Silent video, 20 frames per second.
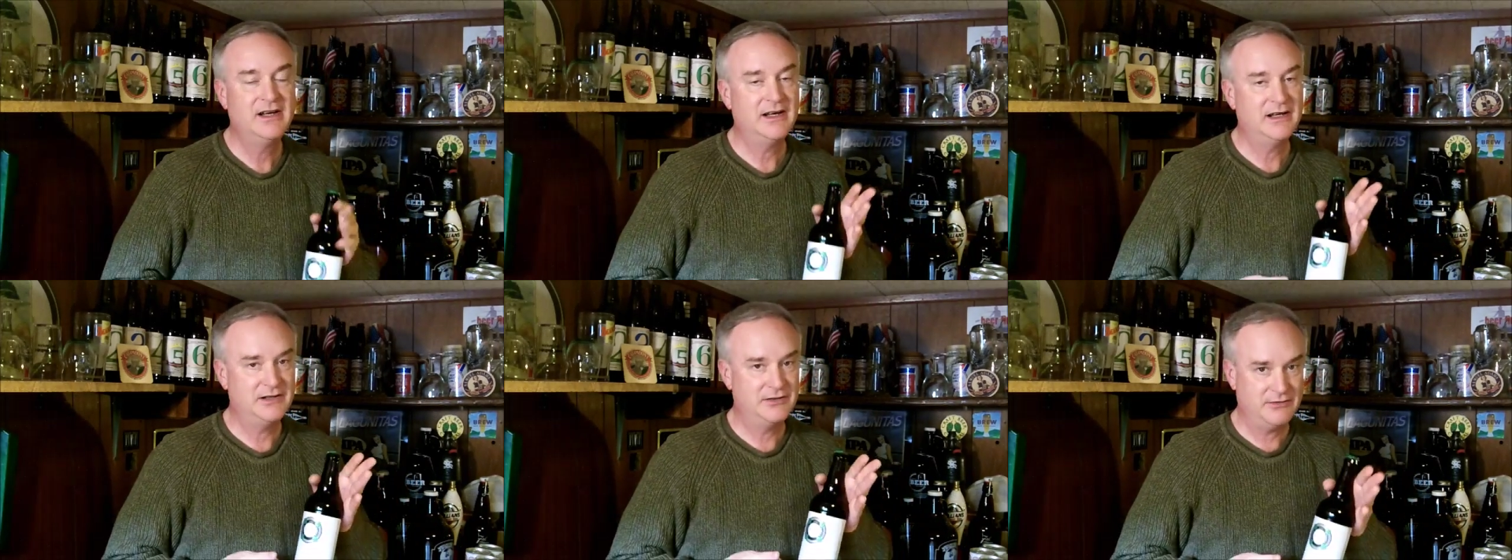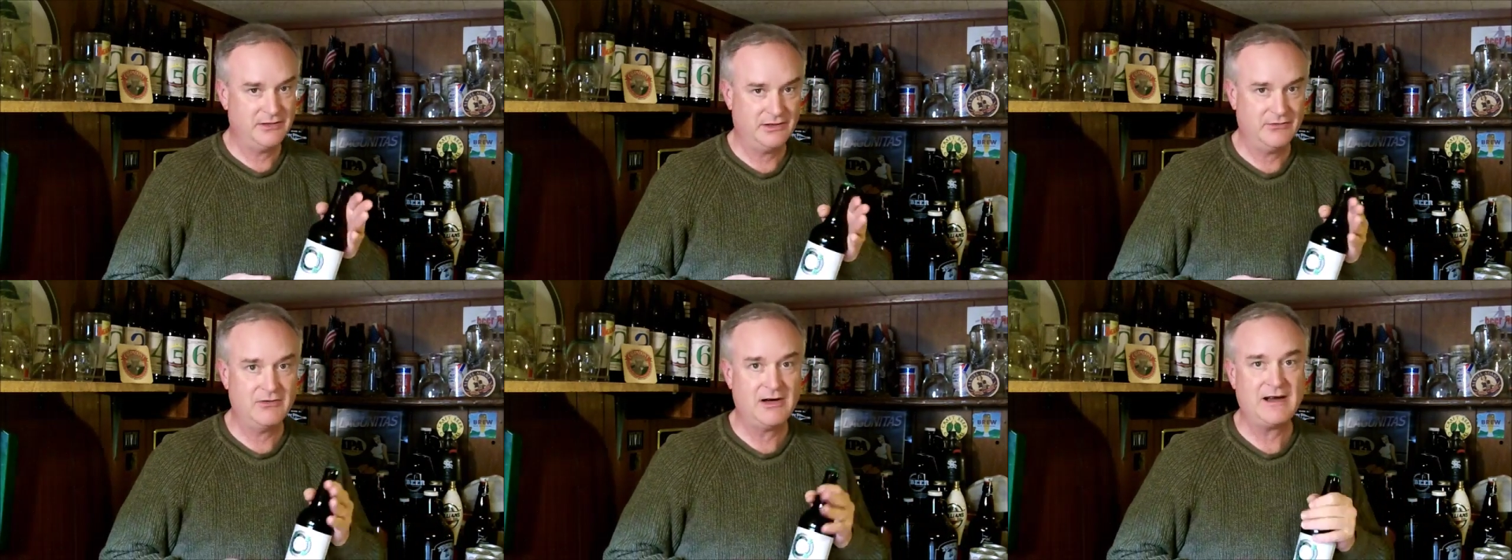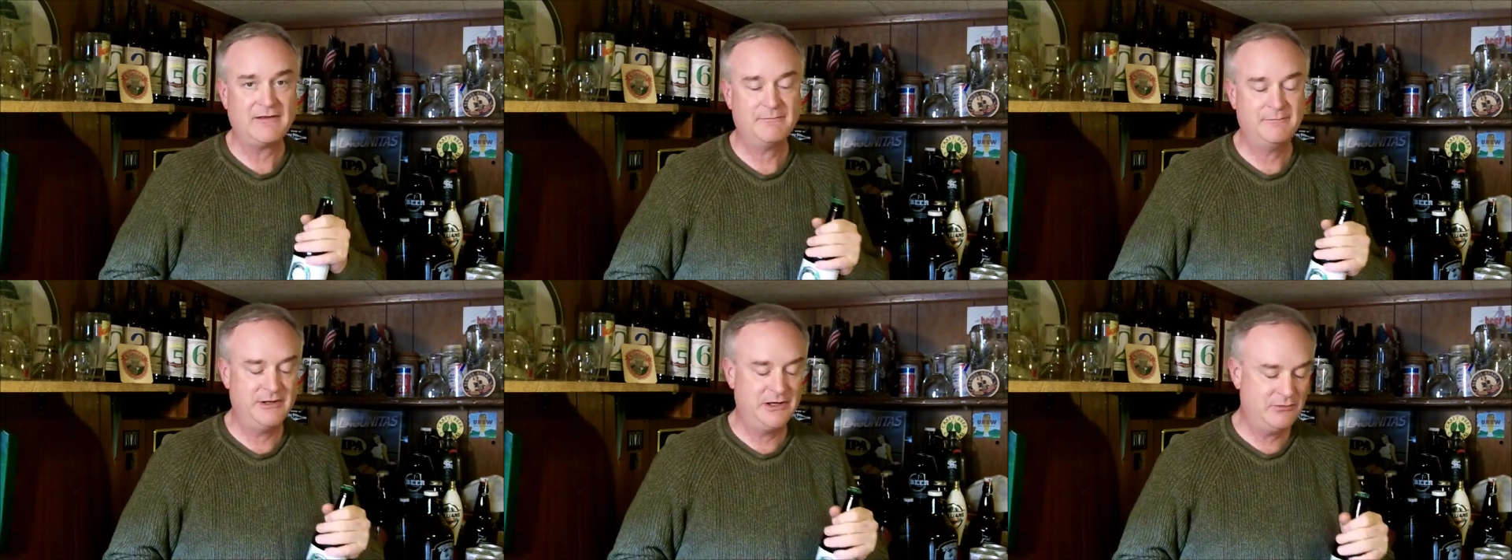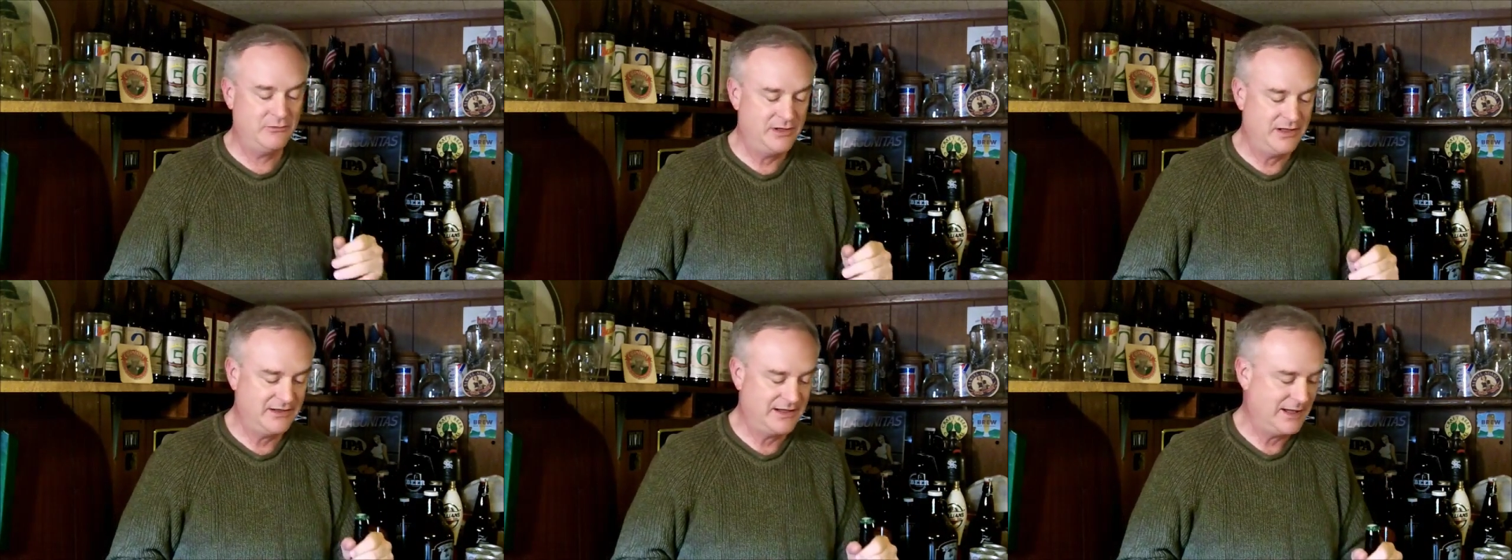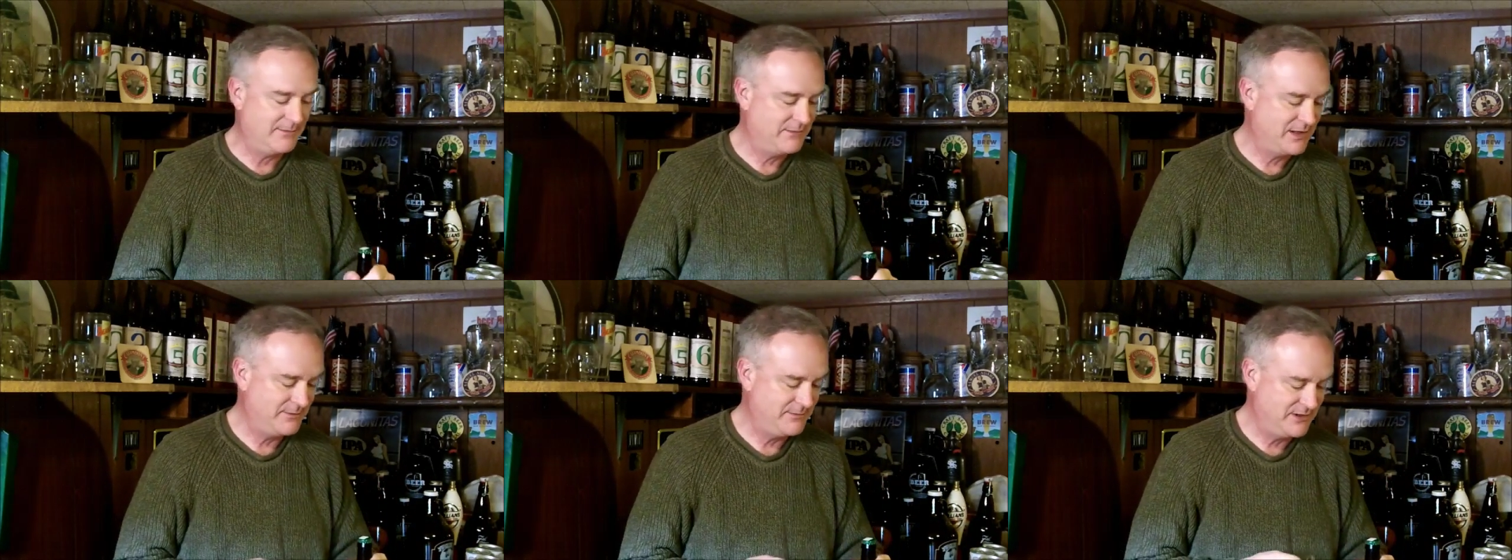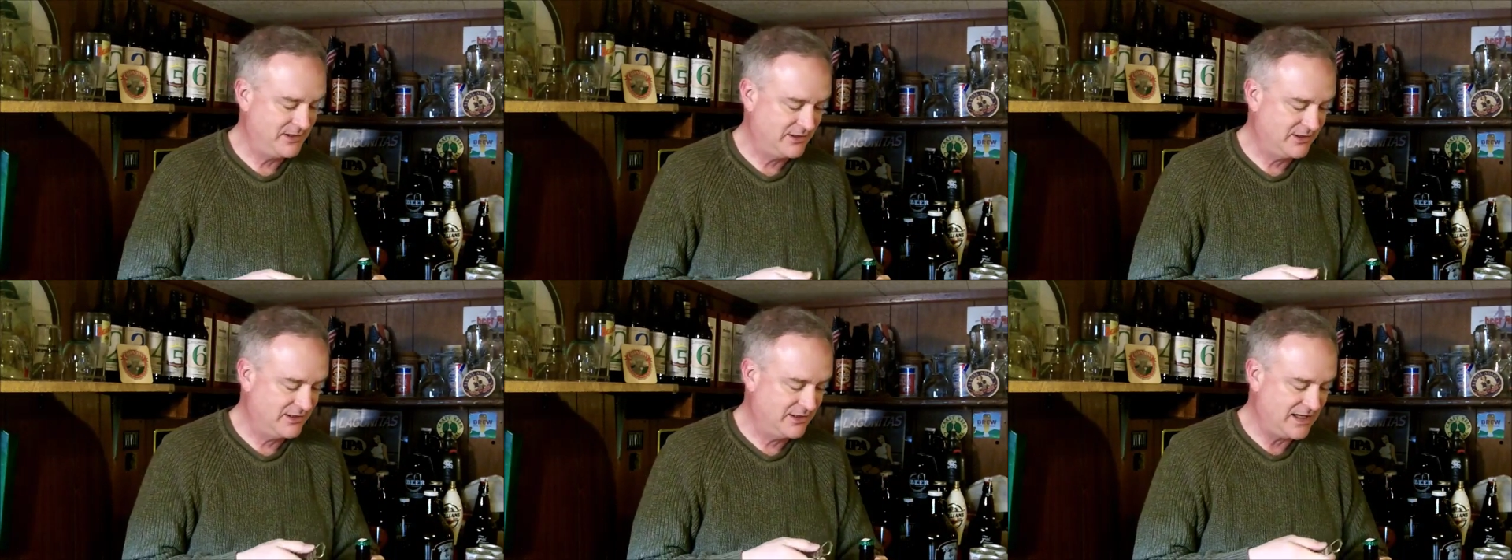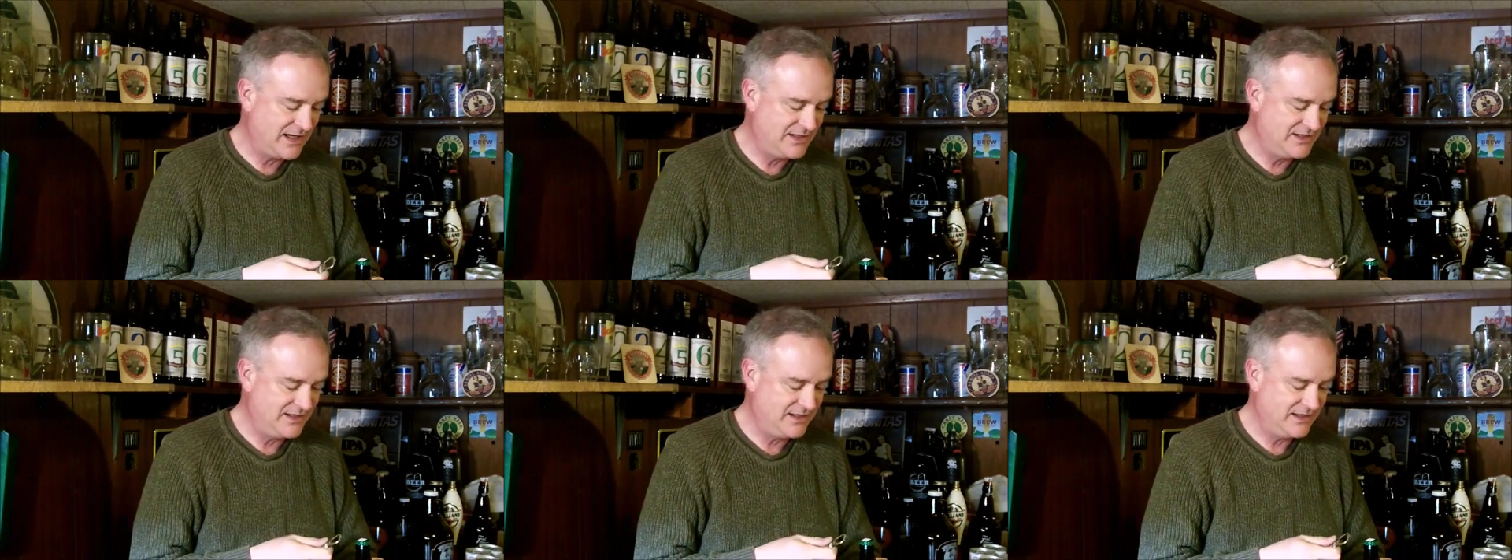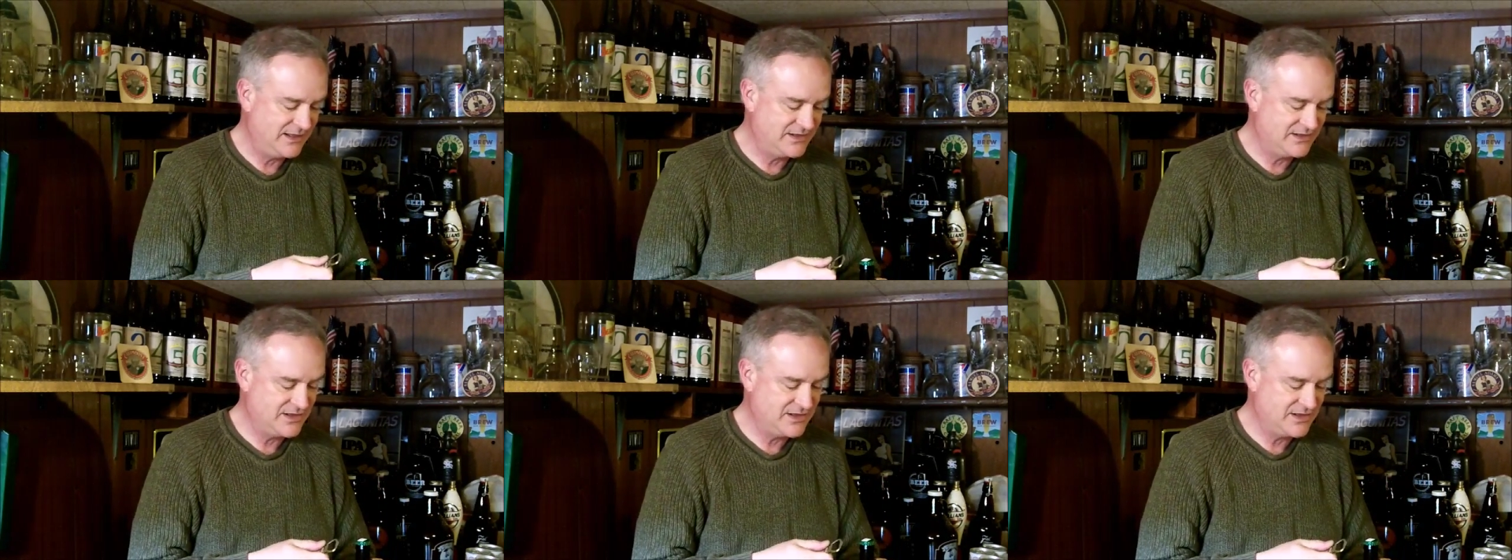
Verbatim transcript: and during Craft Beer Week that might be a good idea.